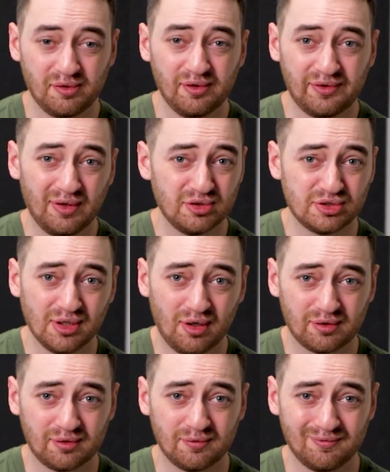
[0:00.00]
honest, I was
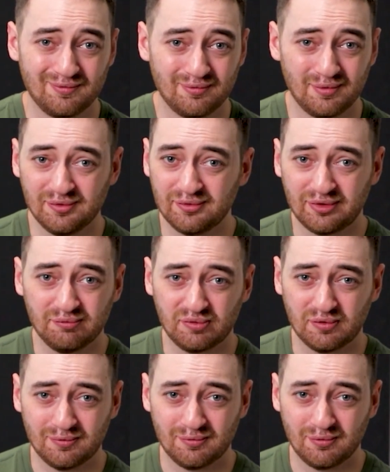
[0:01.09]
shocked. It was
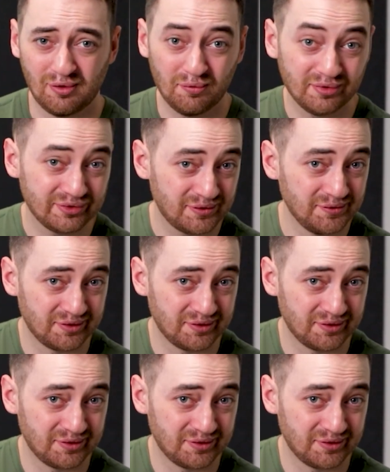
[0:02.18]
simple. Almost too